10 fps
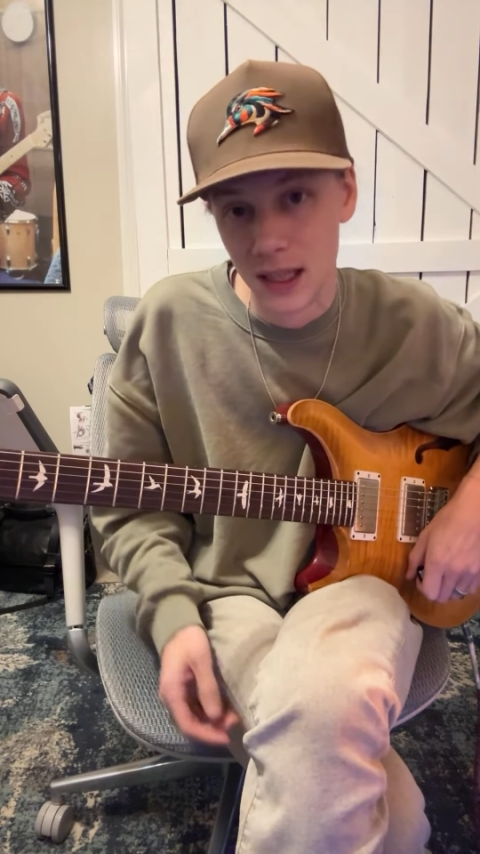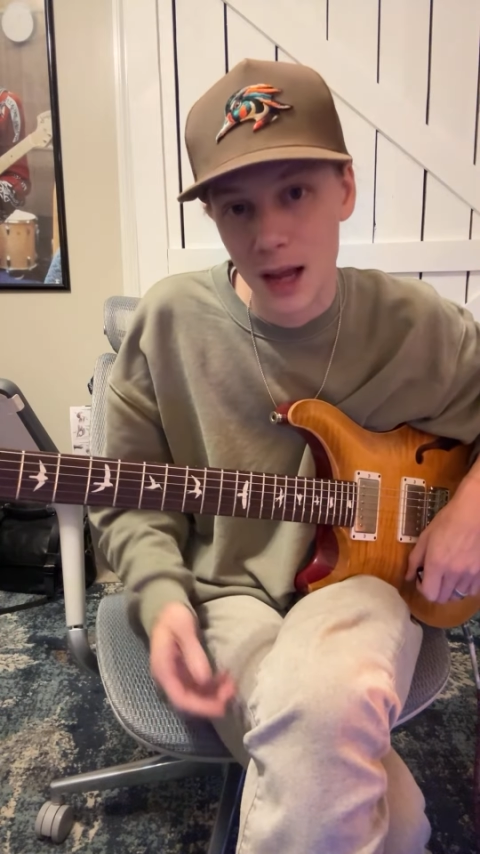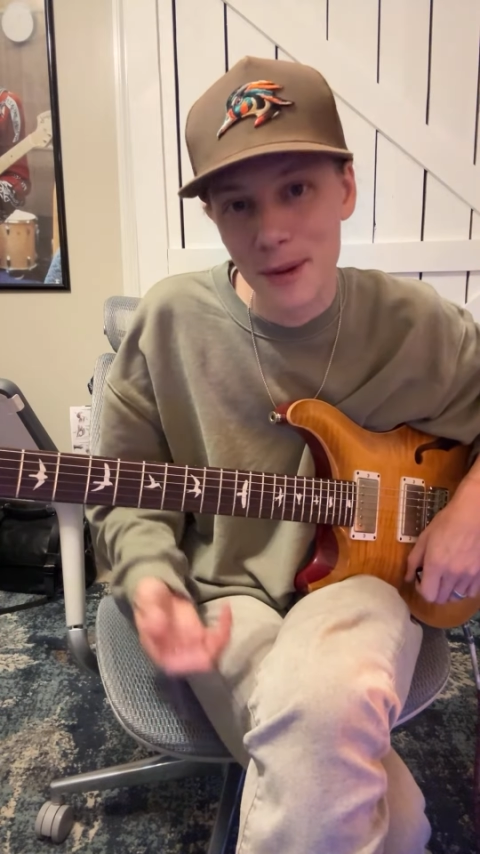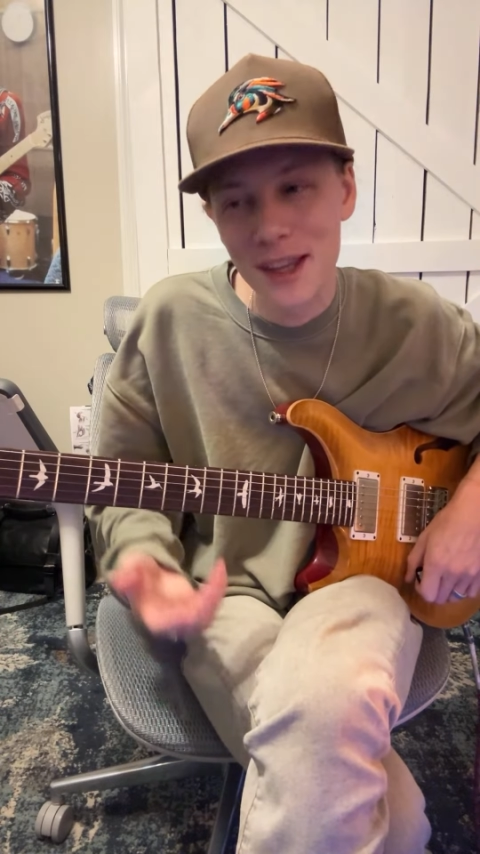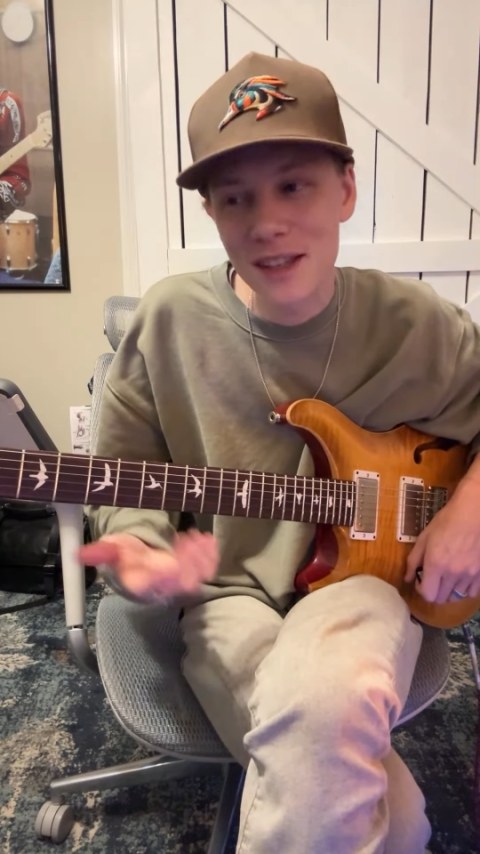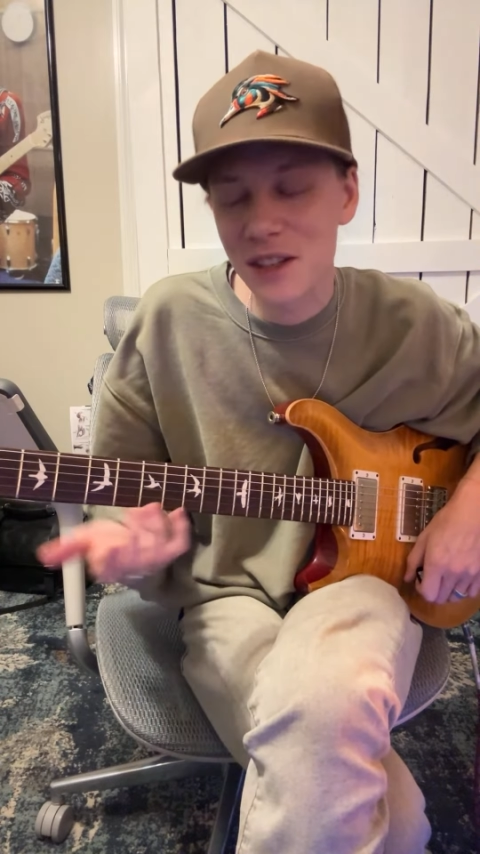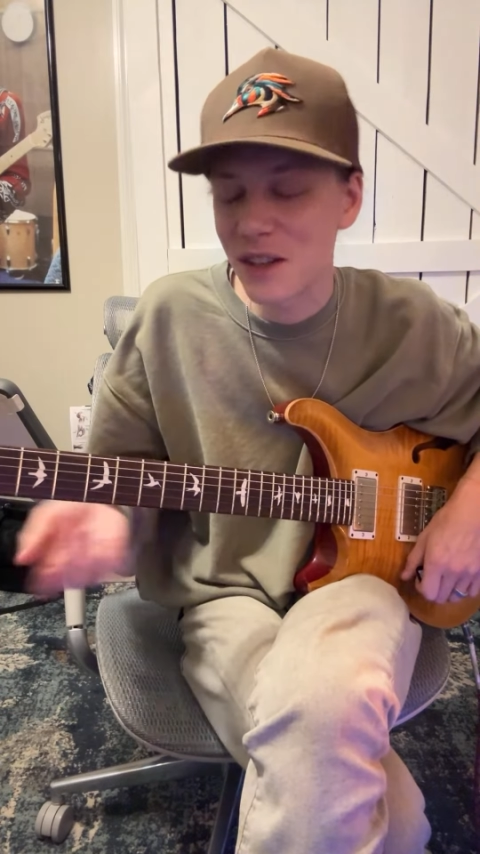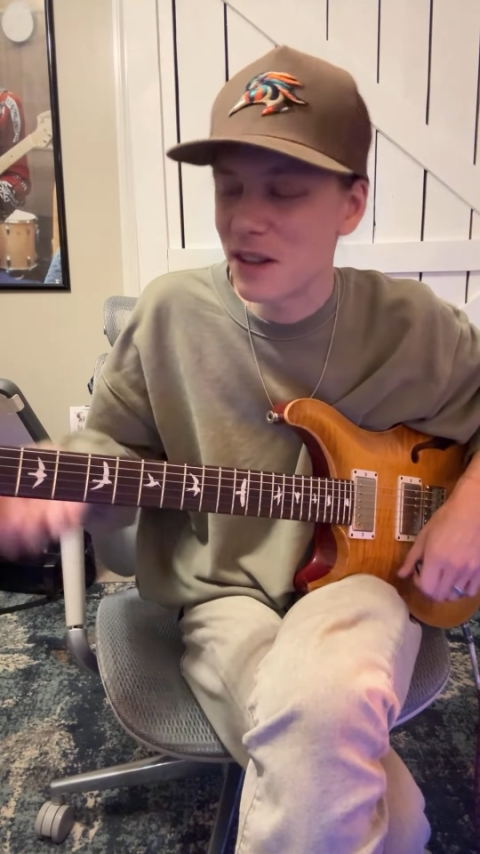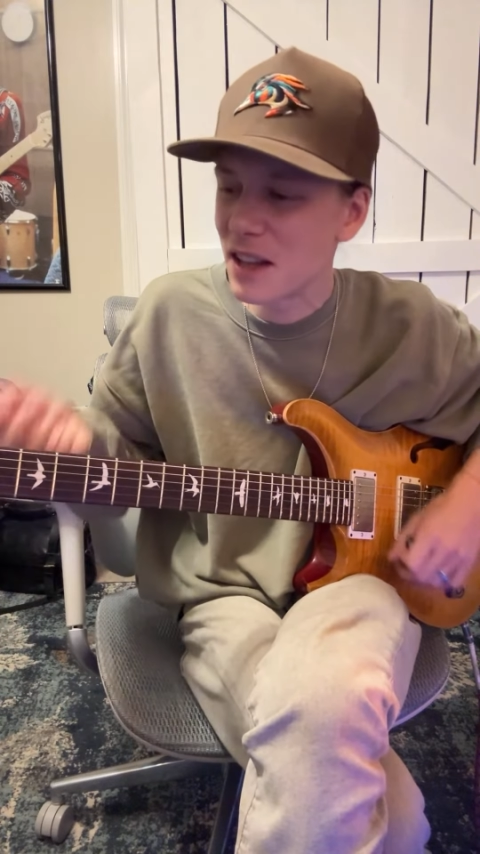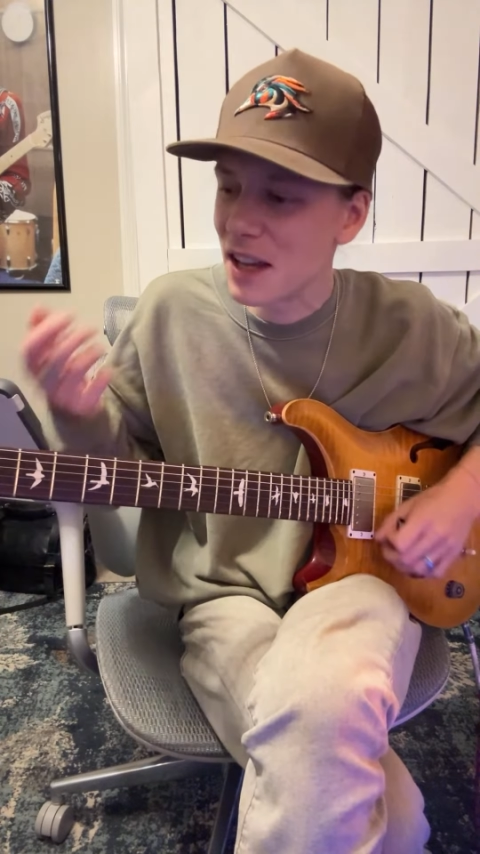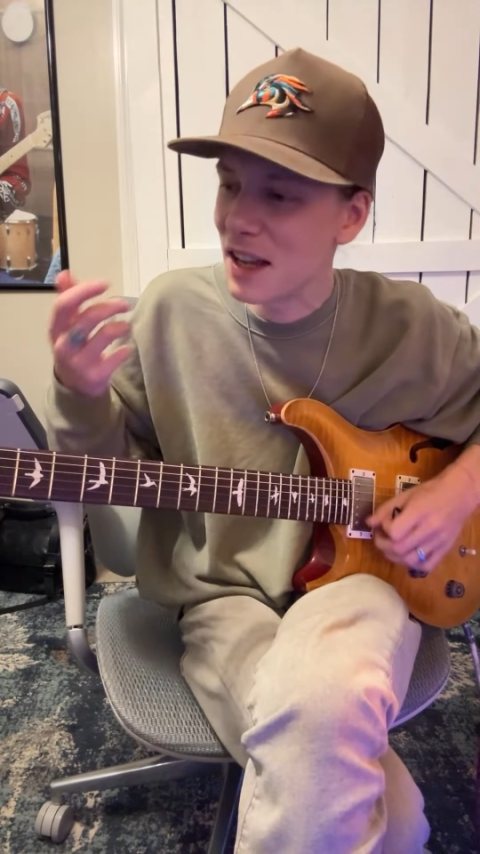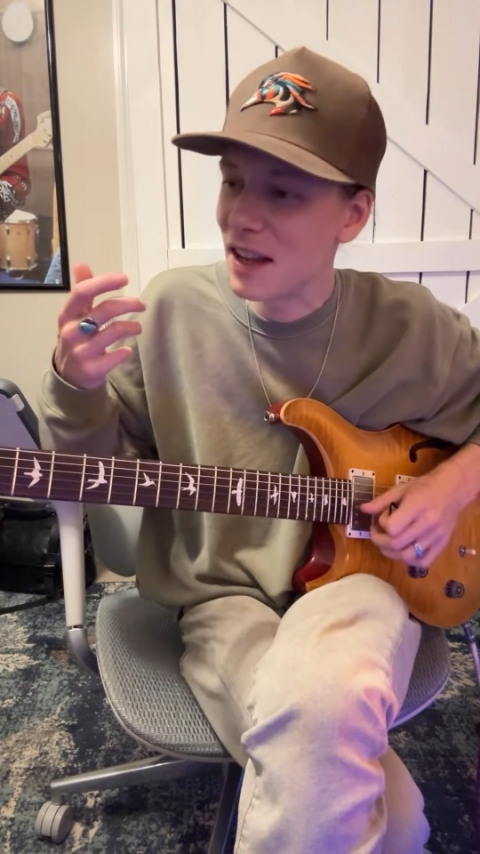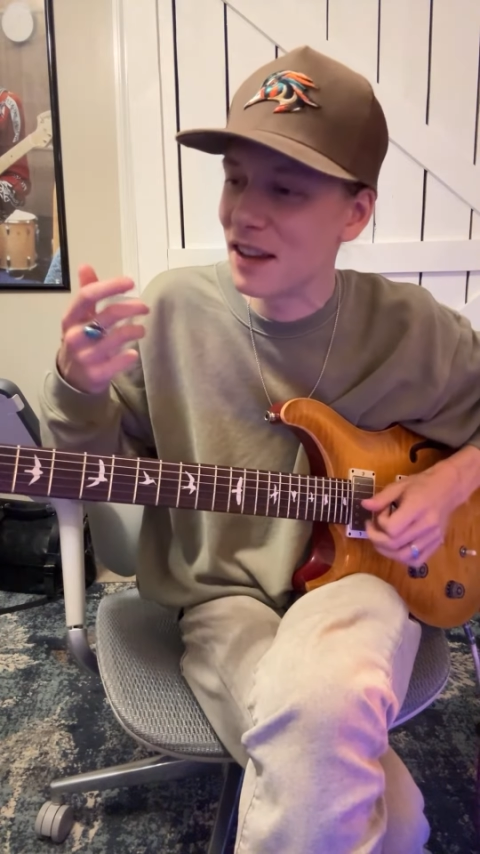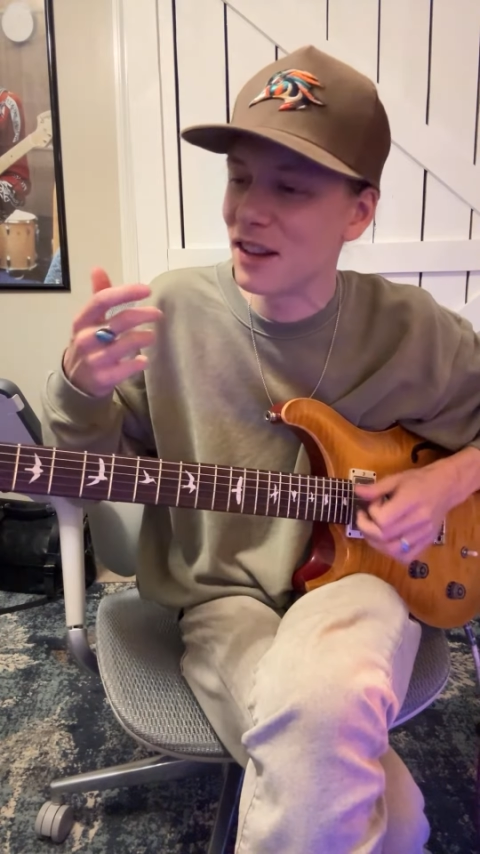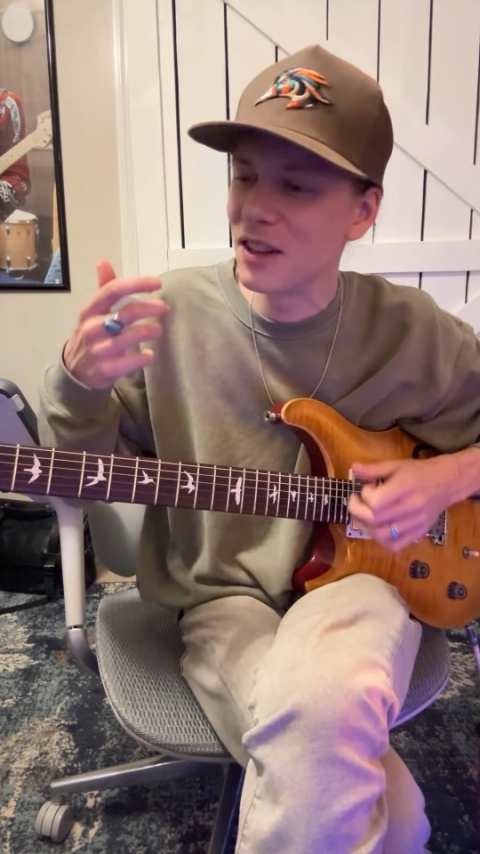I mean,
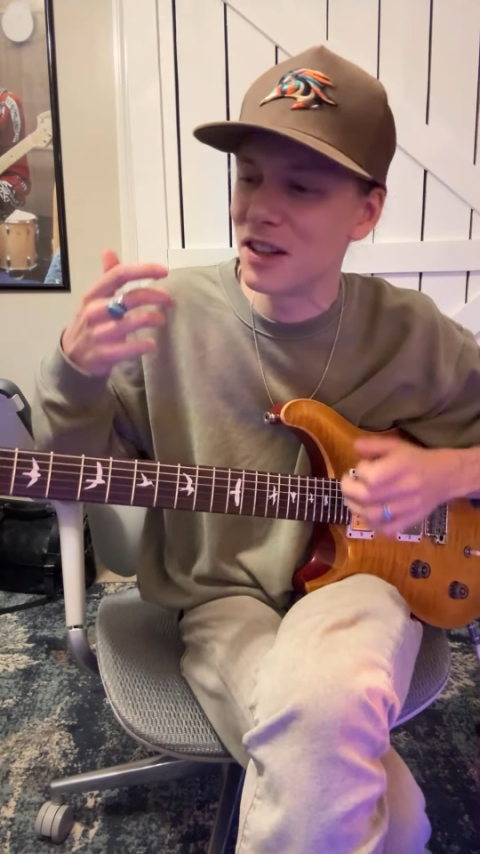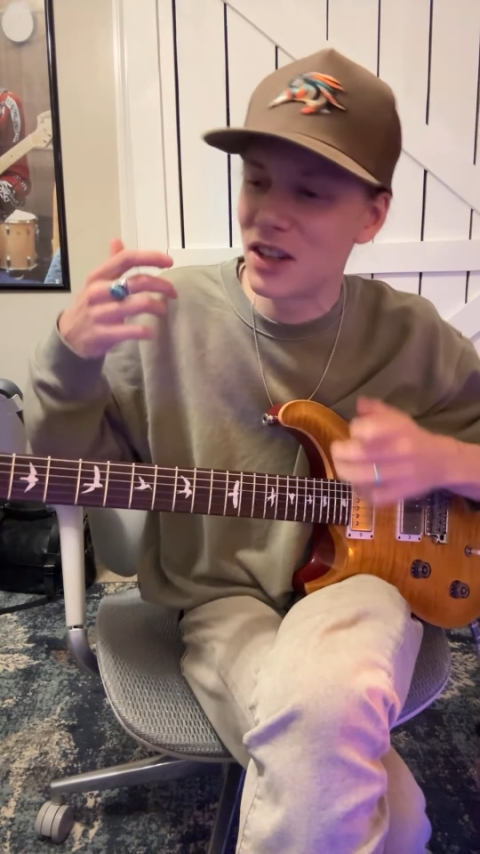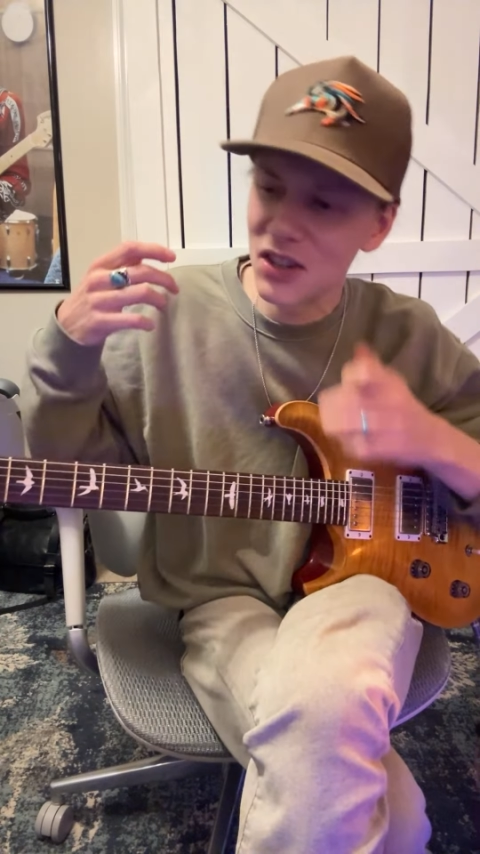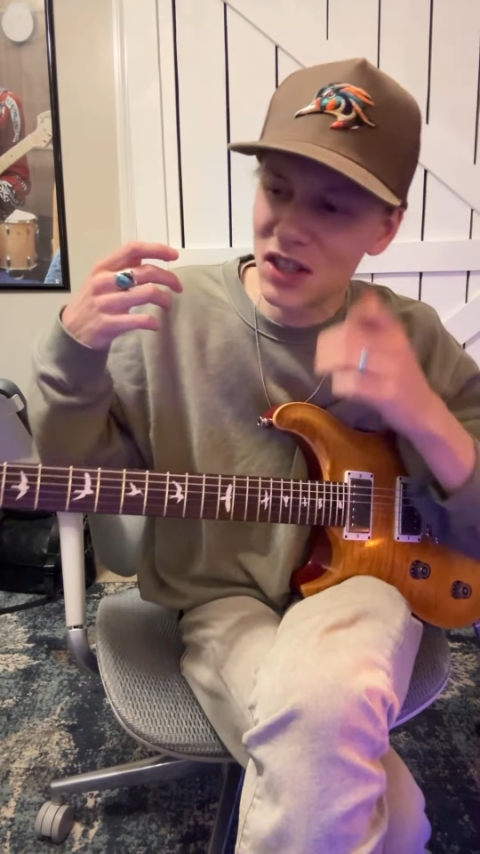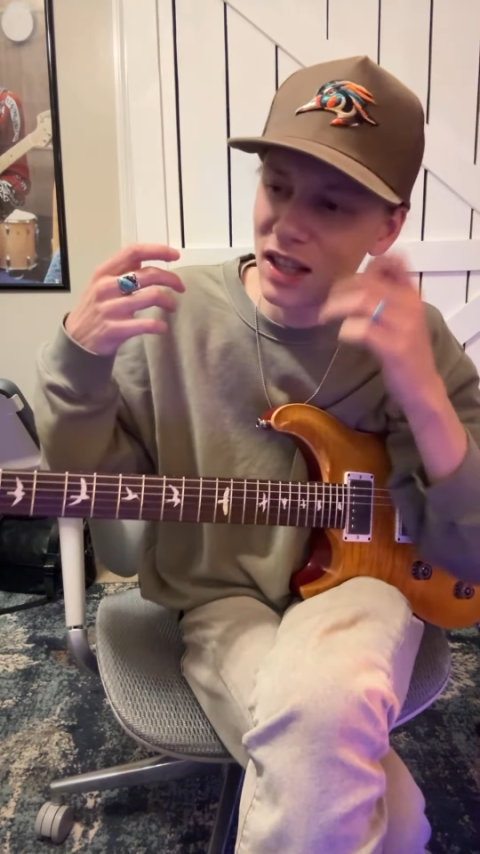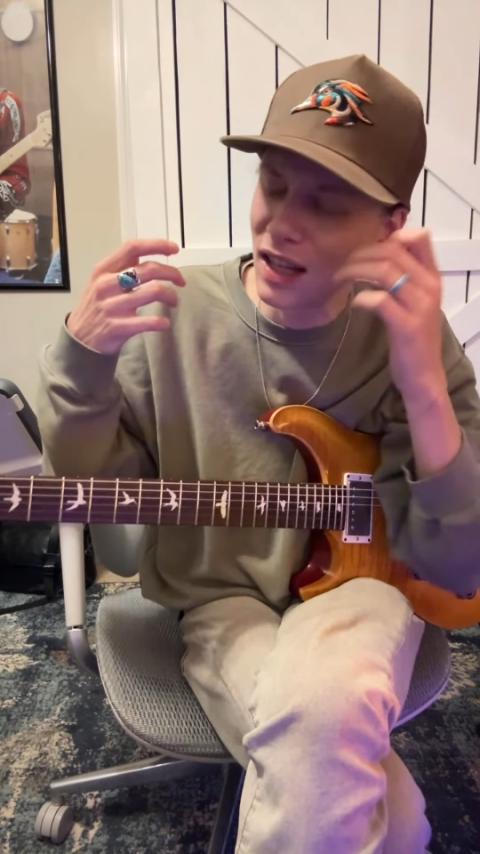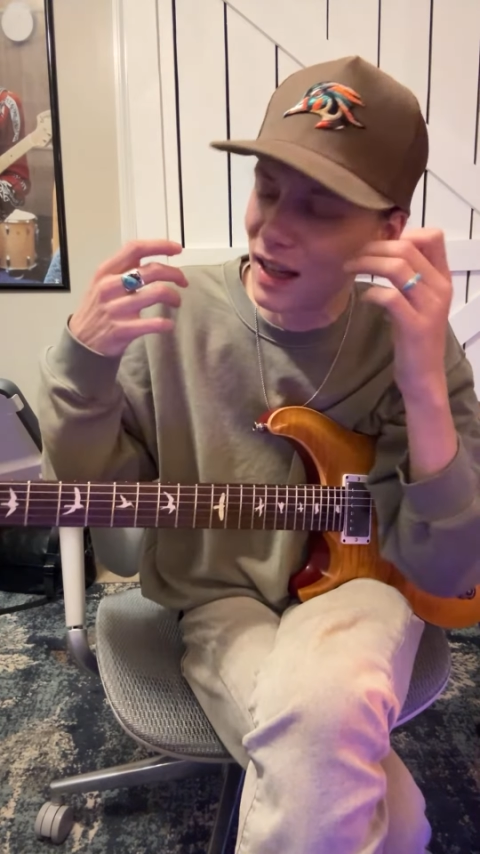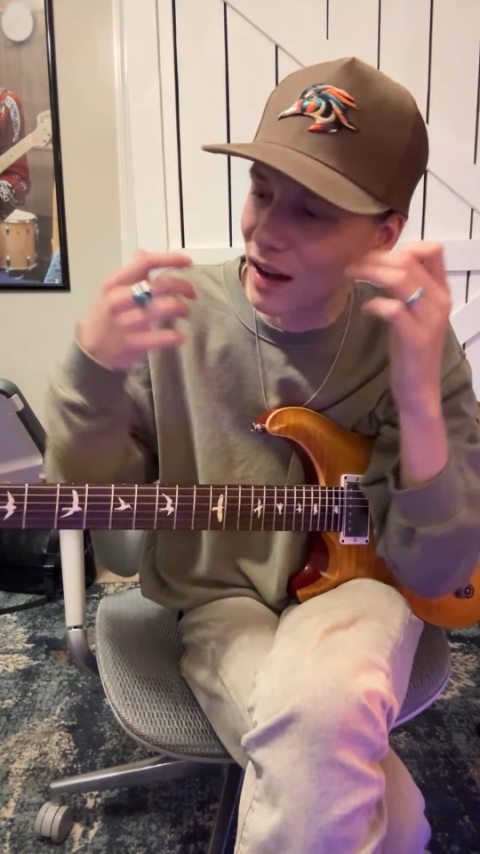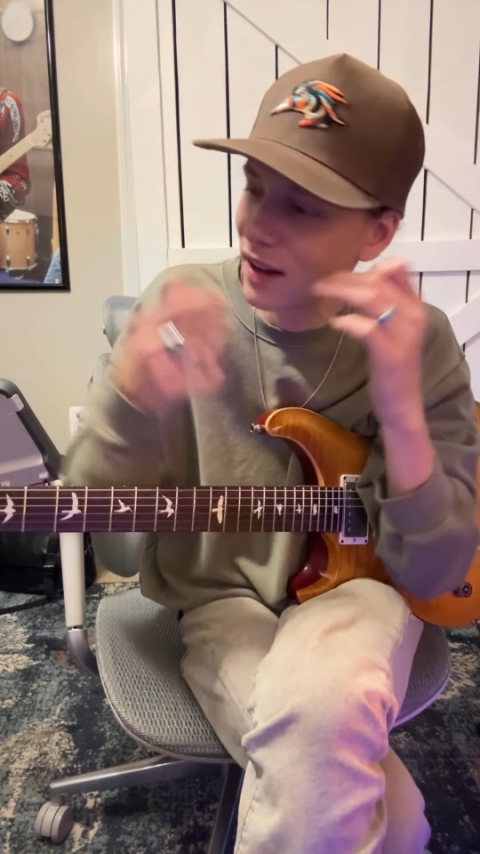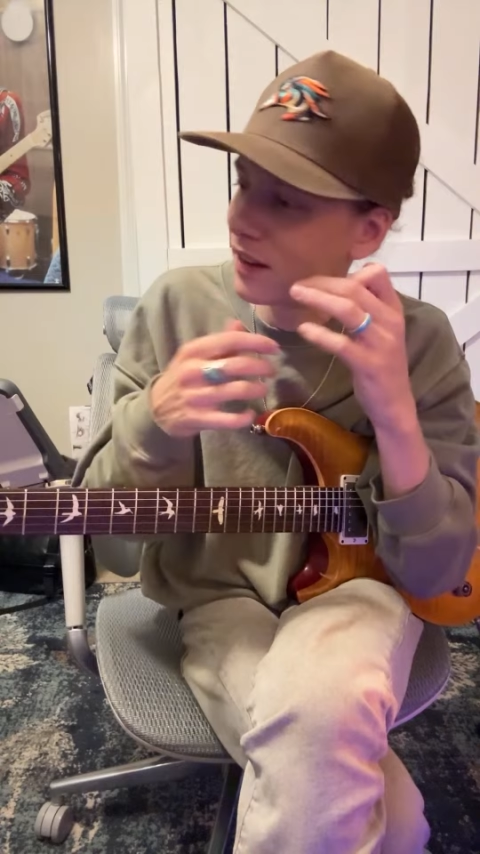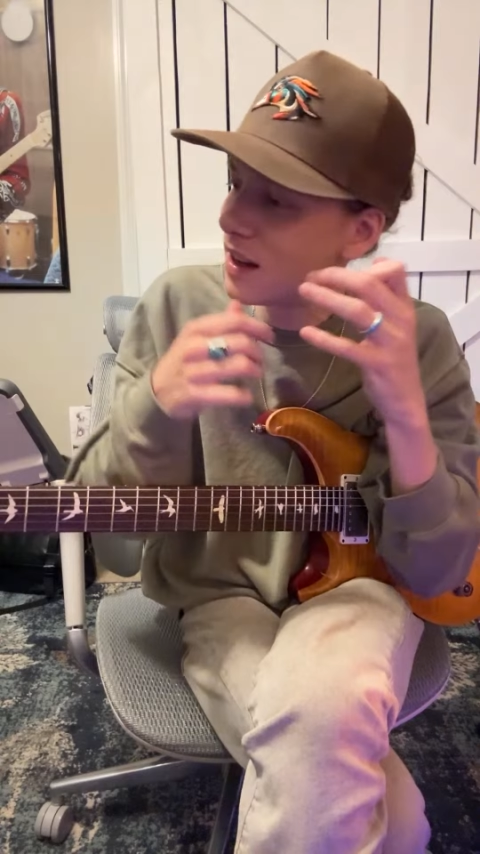here's the thing, guys.